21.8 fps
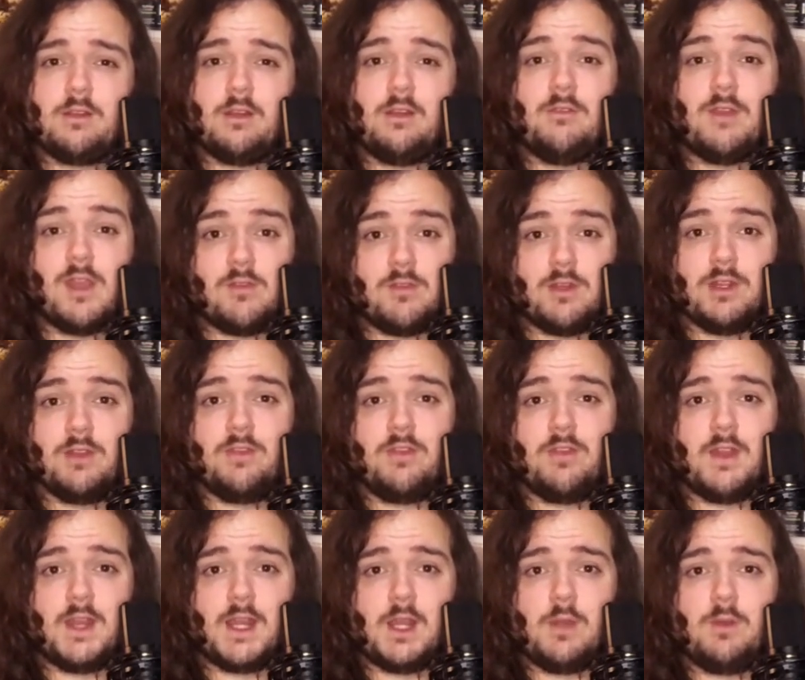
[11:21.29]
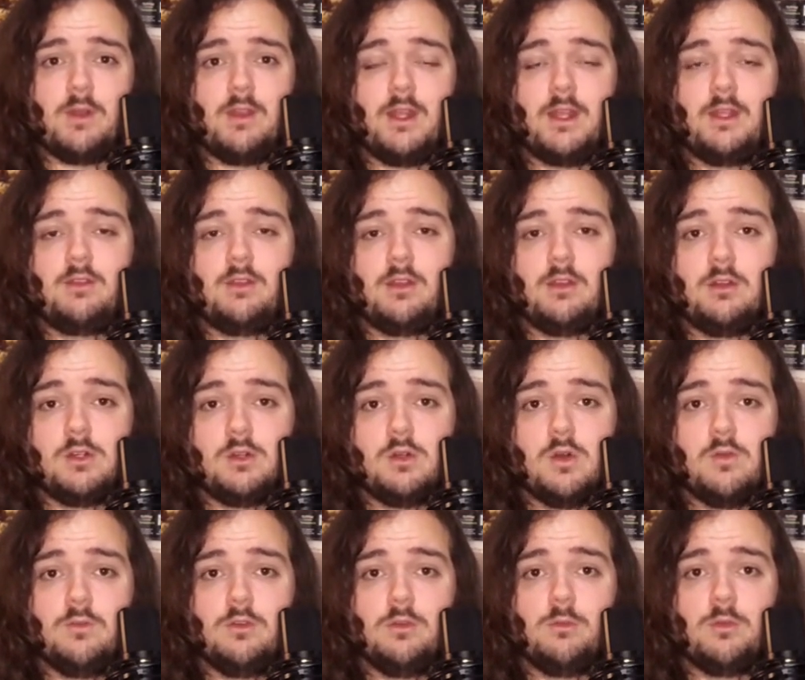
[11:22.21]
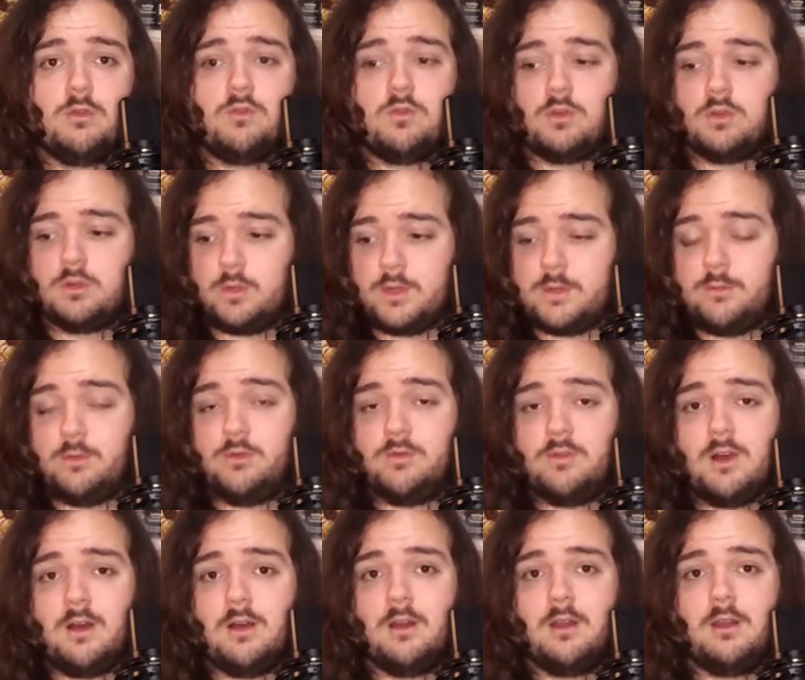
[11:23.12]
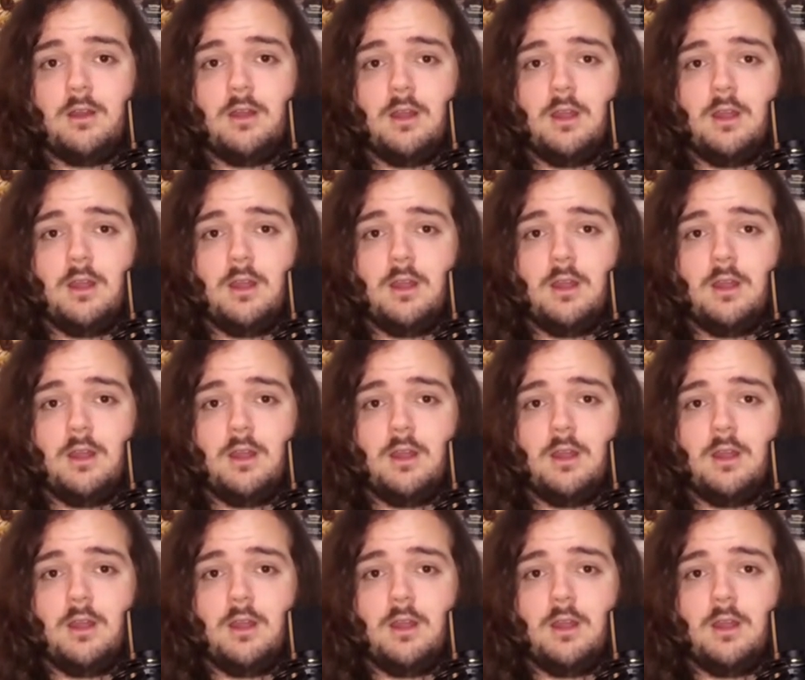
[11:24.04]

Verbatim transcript: of evidence that I would like to go over before we move on.